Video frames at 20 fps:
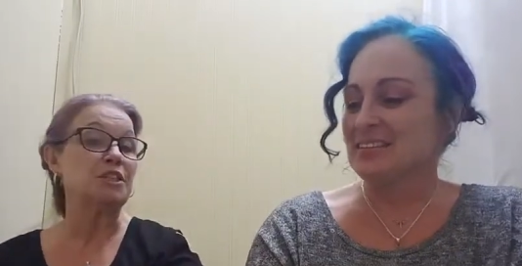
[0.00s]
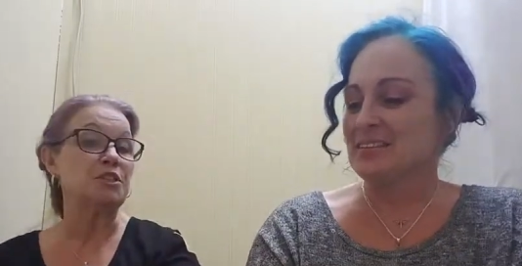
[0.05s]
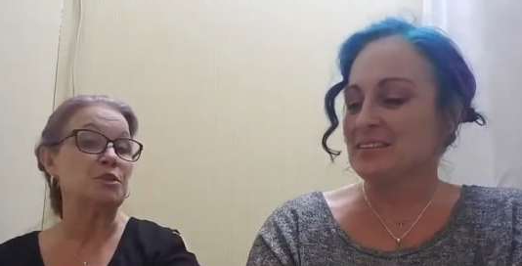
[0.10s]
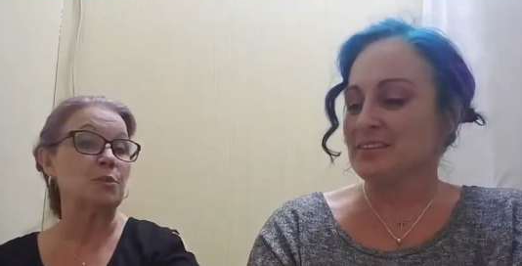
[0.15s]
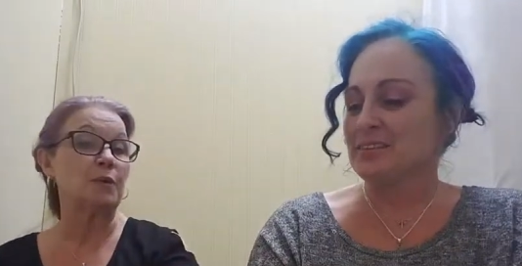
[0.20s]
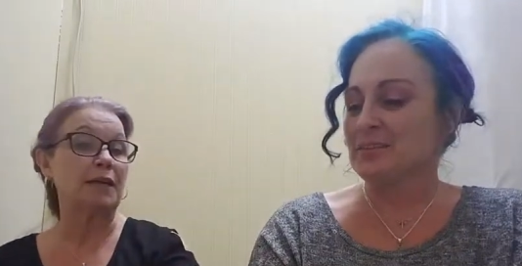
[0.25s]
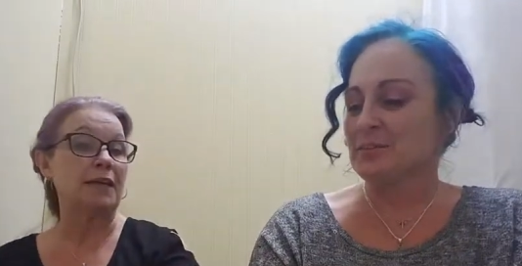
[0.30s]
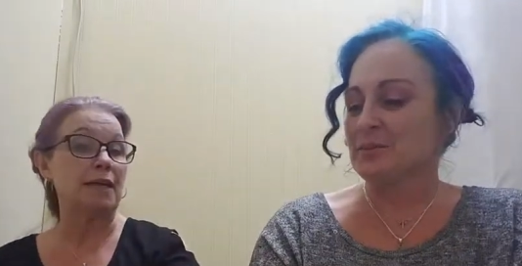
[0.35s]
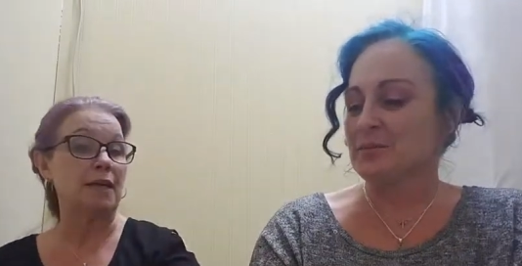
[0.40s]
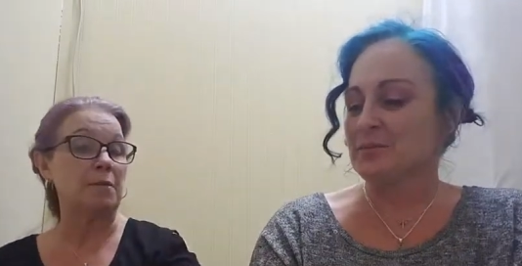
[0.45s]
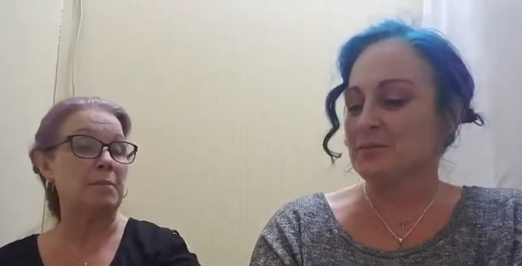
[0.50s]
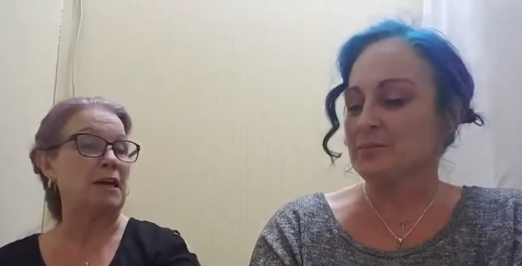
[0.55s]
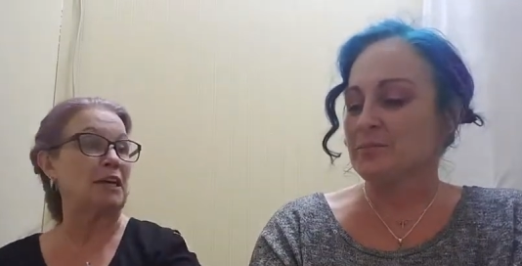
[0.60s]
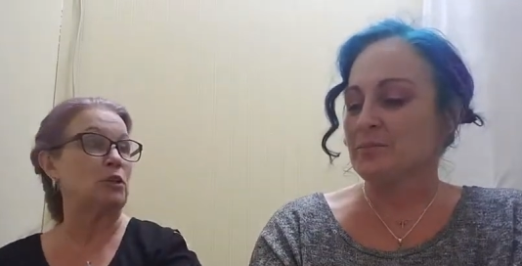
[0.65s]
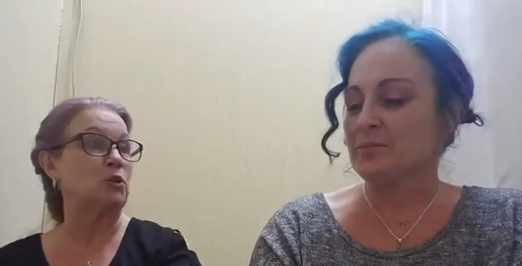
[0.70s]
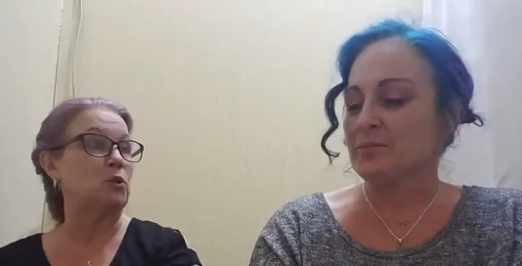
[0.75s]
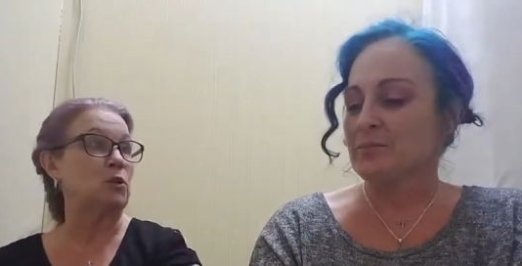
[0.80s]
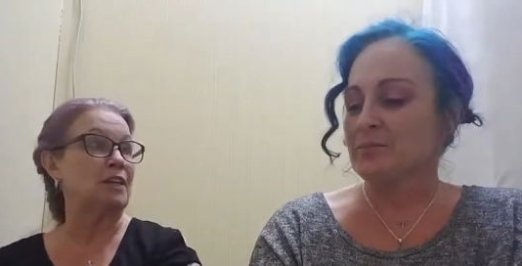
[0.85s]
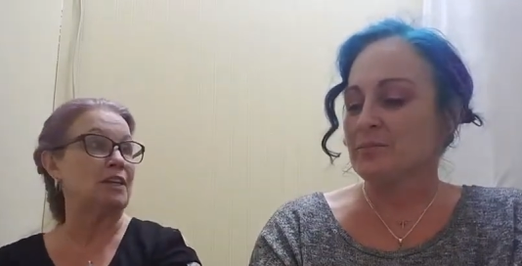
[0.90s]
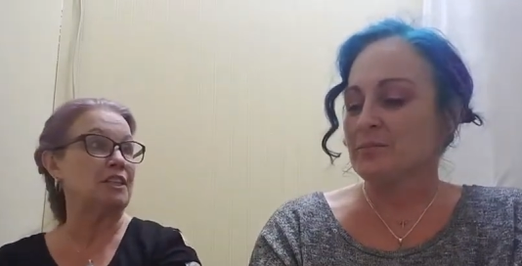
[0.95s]
Speaker 1: reading about
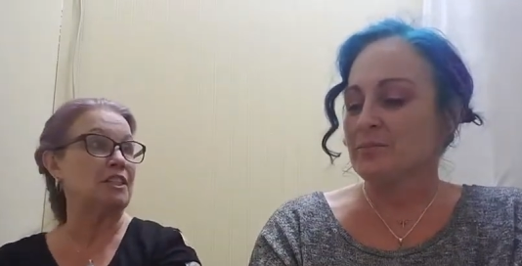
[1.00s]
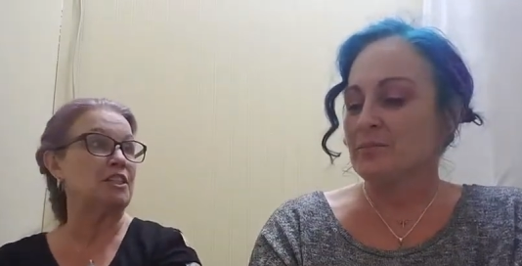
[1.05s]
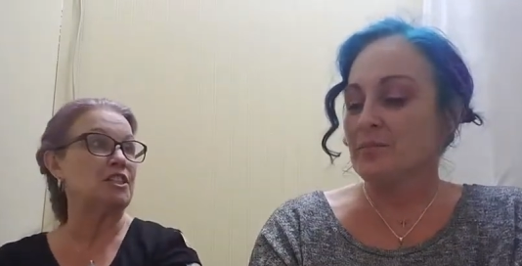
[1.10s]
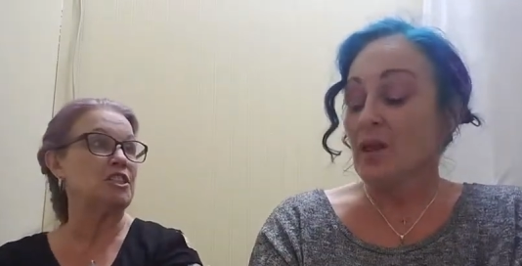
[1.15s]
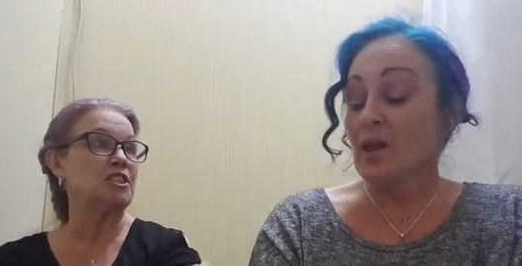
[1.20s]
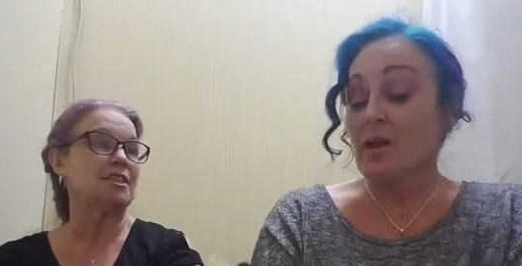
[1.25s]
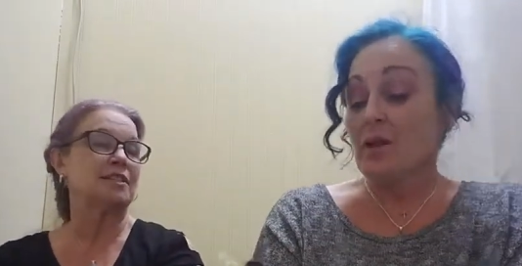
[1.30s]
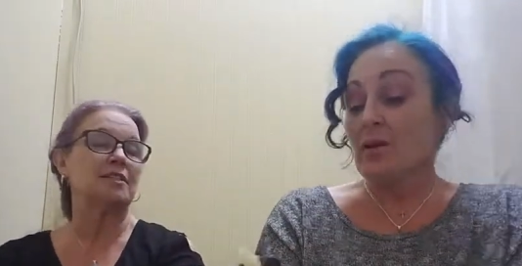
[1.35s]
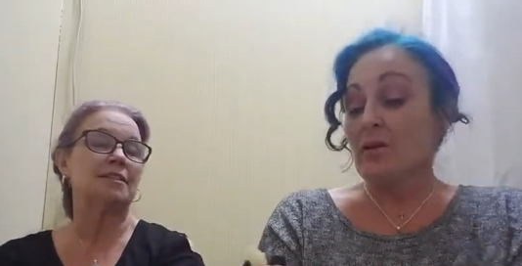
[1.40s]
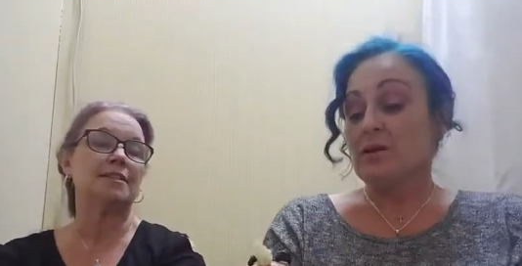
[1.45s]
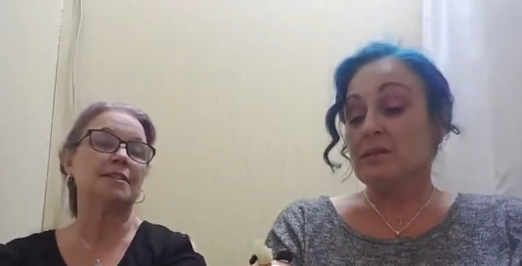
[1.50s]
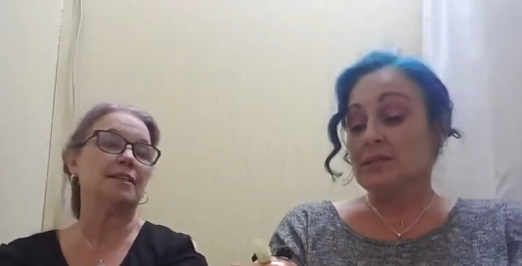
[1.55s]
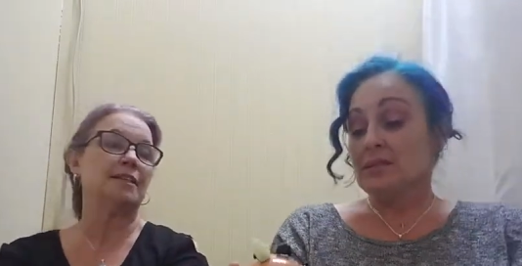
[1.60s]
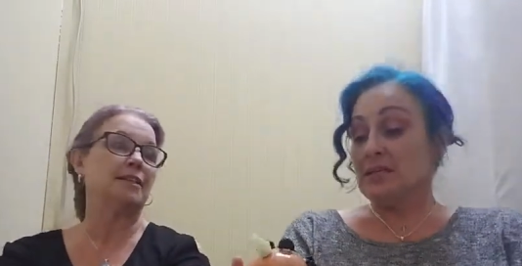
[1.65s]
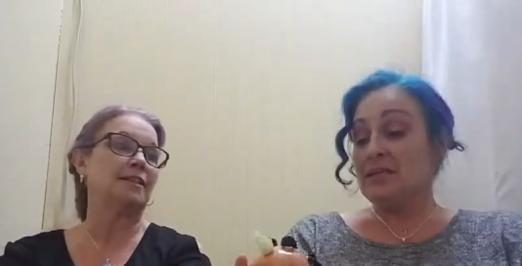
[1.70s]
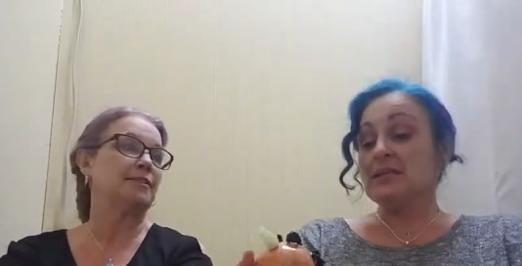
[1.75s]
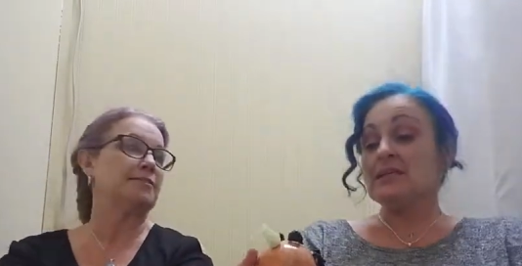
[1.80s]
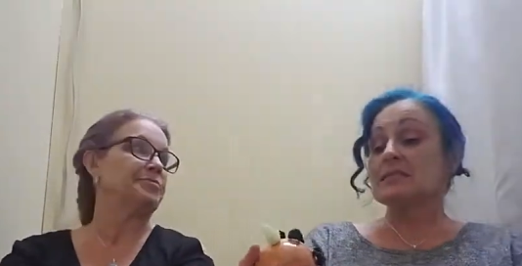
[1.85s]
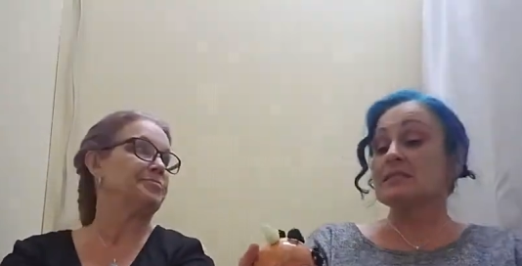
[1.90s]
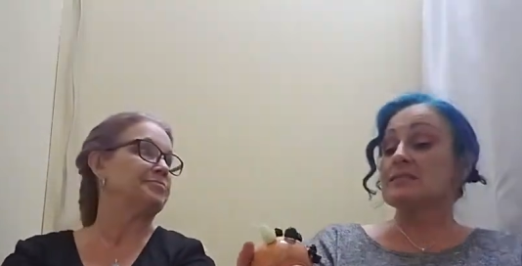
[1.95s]
orange because
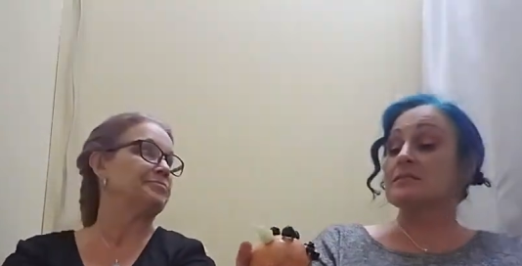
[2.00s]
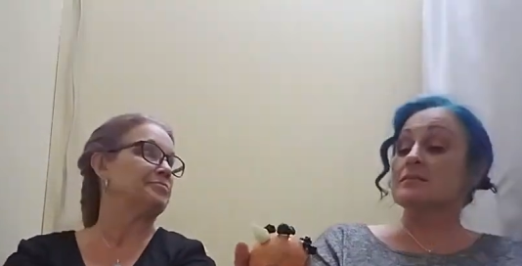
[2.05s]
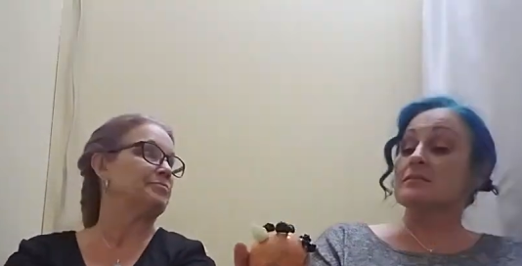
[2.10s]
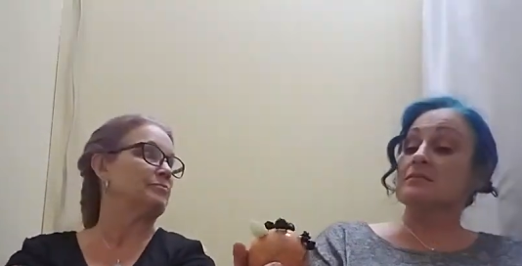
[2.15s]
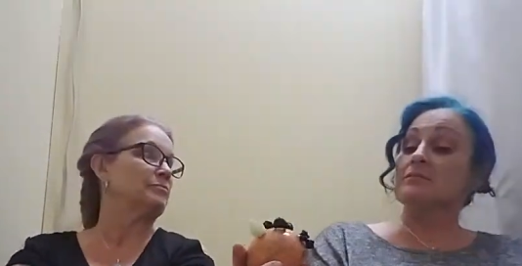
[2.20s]
yes,